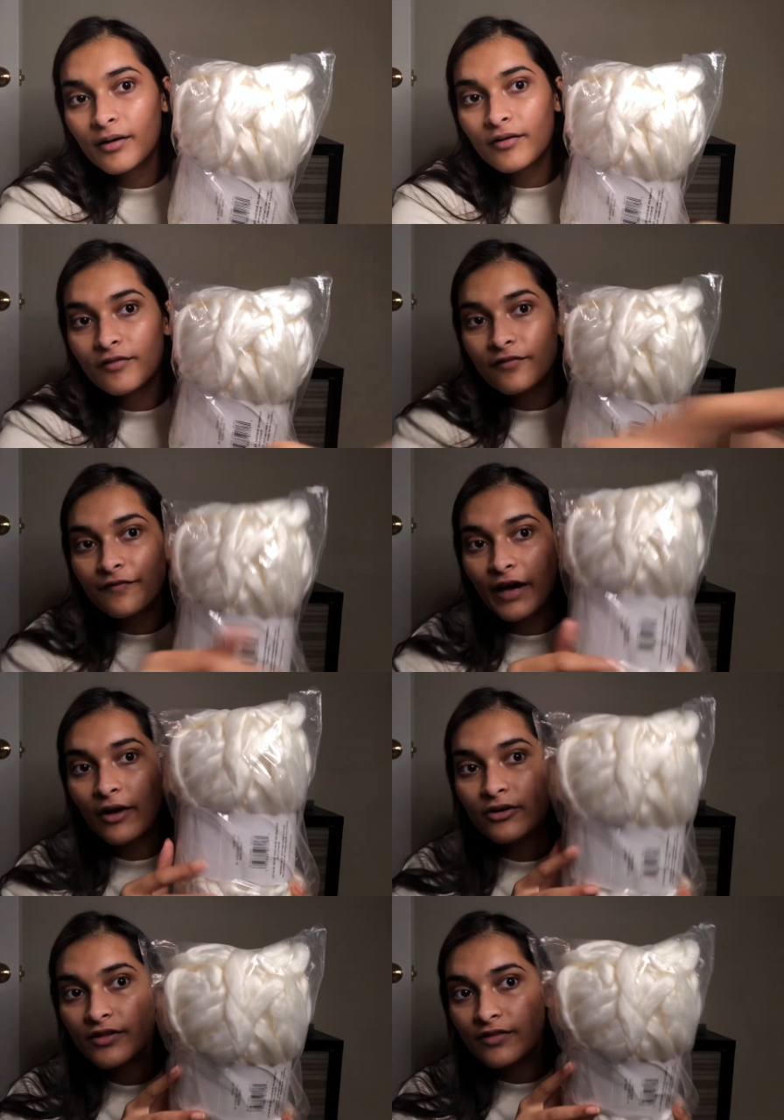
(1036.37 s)

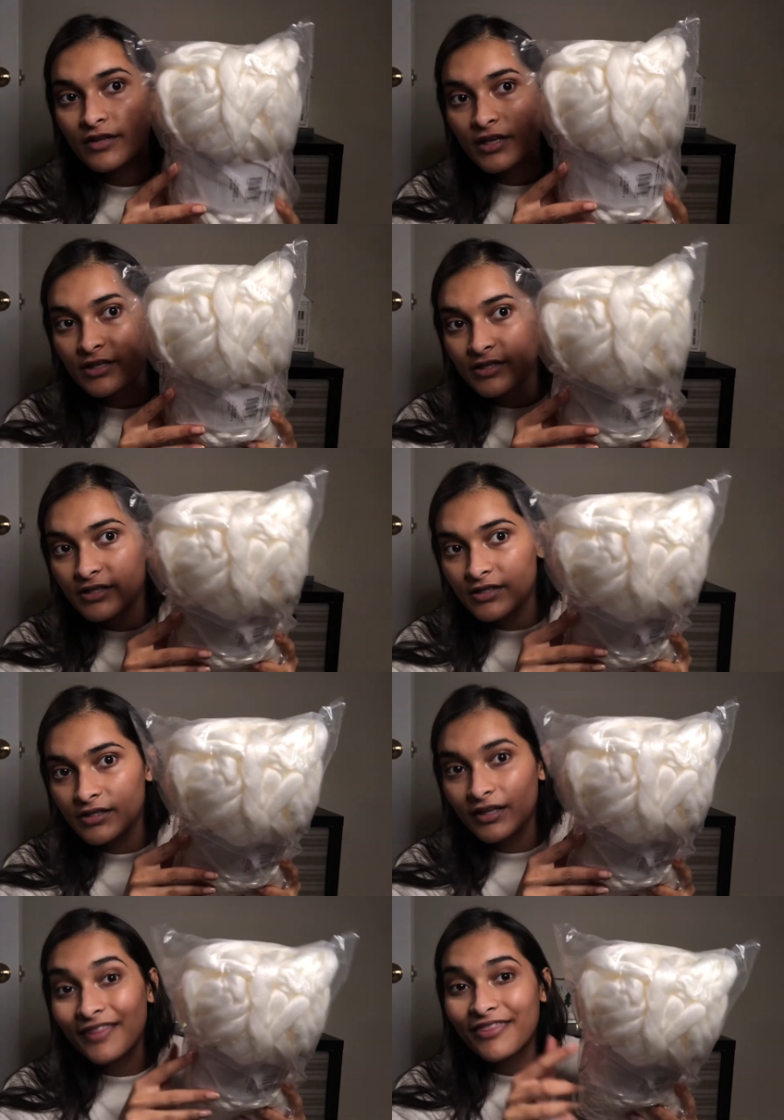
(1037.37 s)
found this
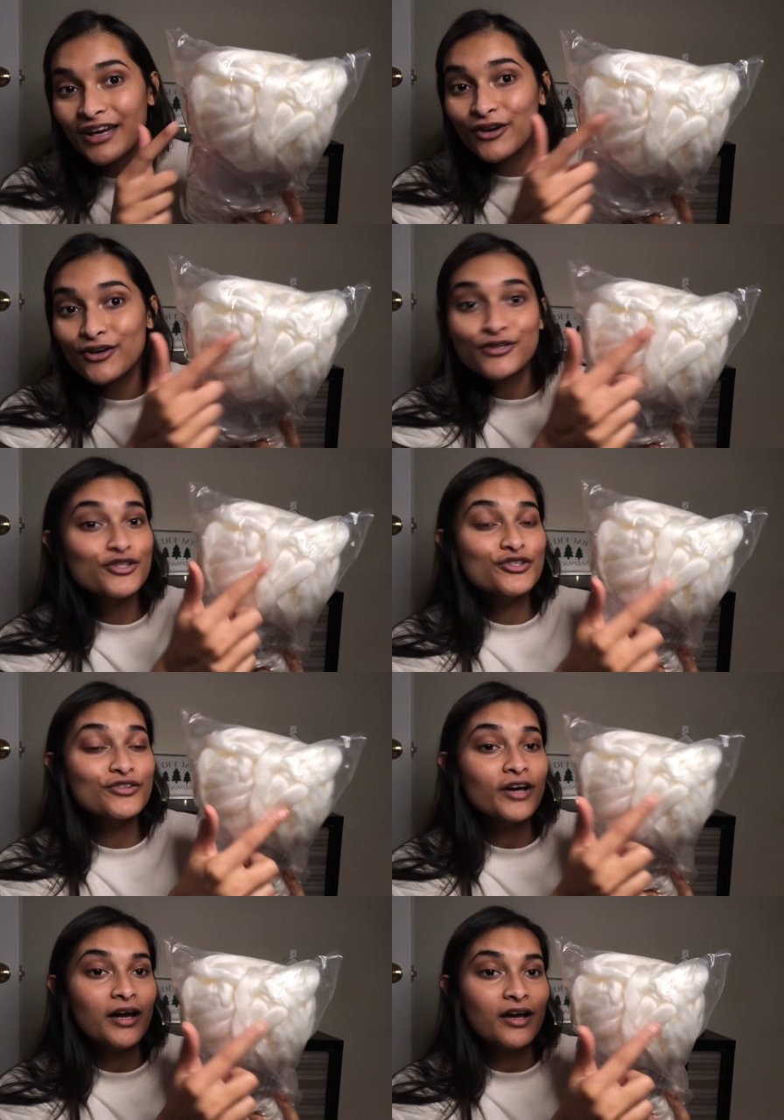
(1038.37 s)
thicker
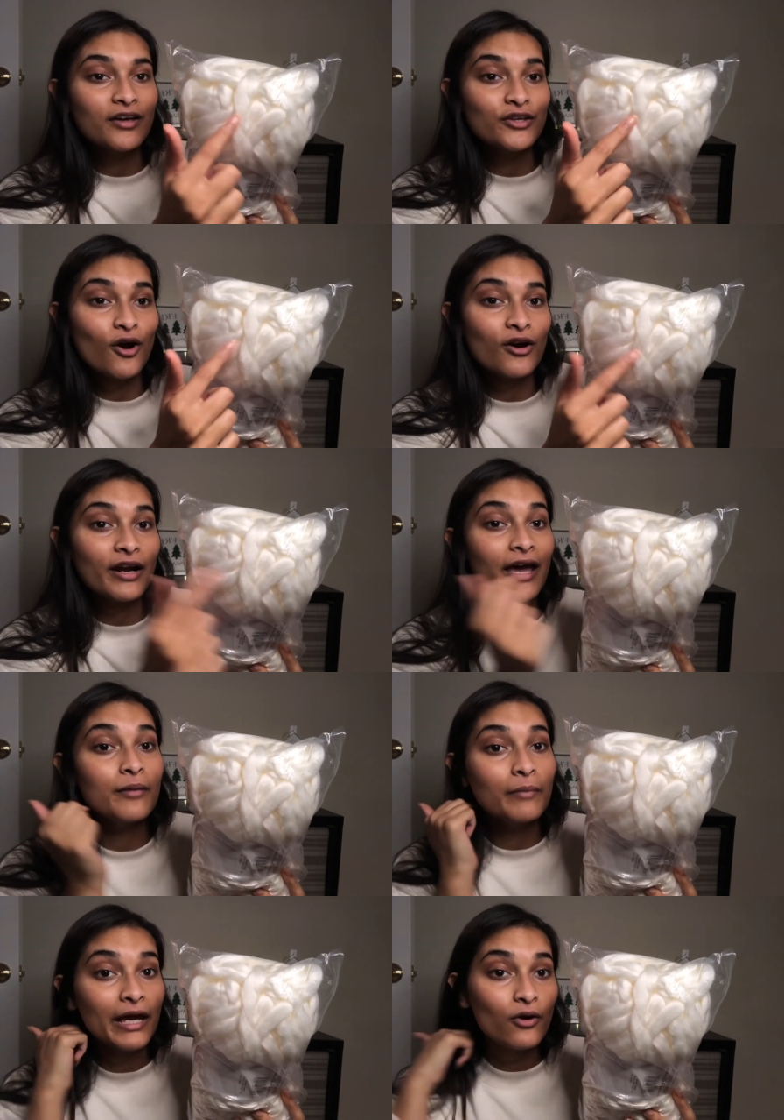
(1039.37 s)
uh, yarn at
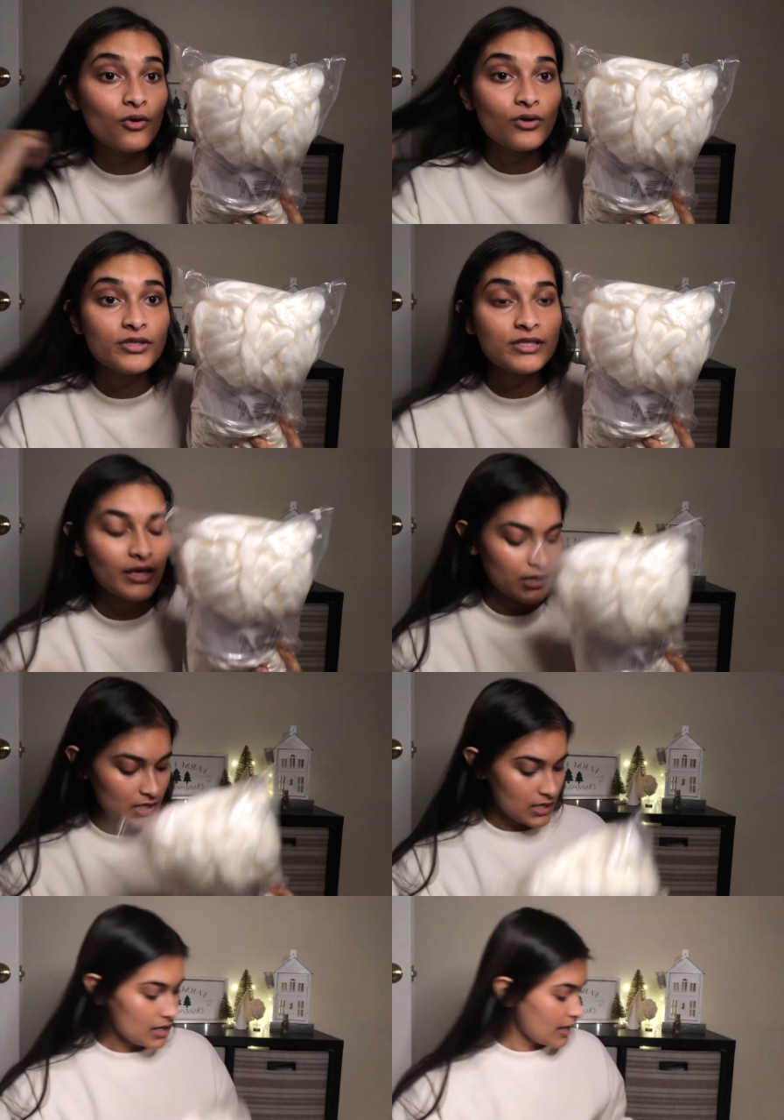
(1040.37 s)
Michael's
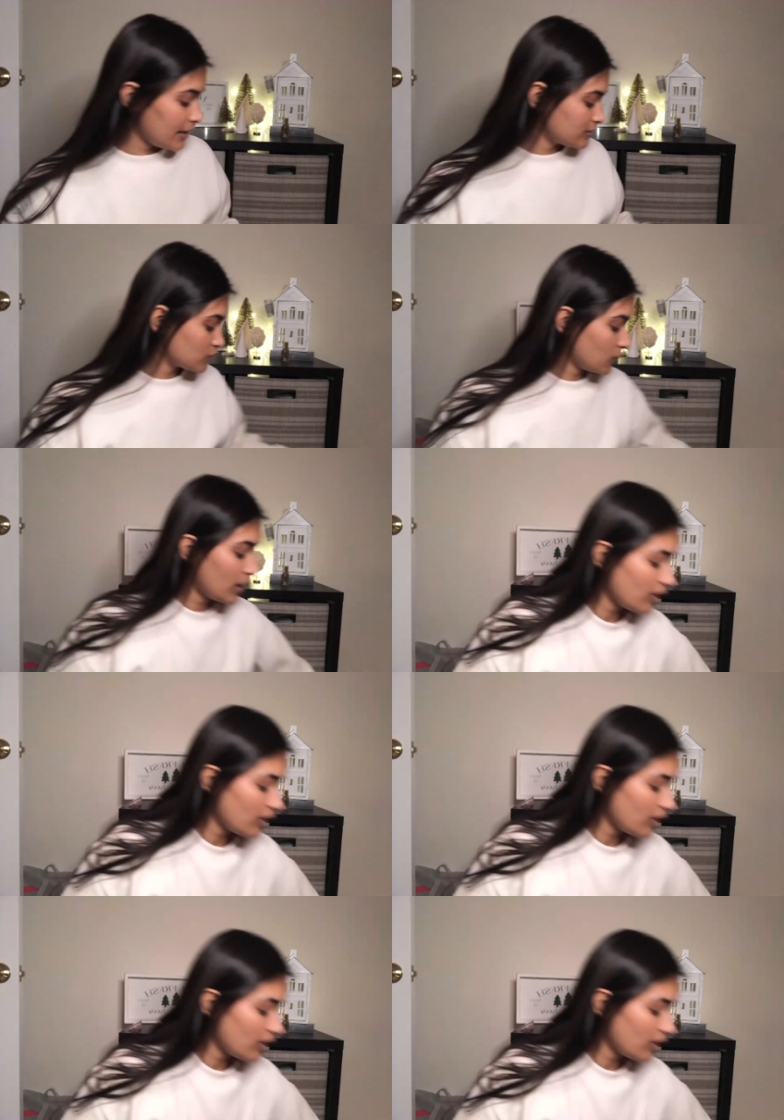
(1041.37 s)
as well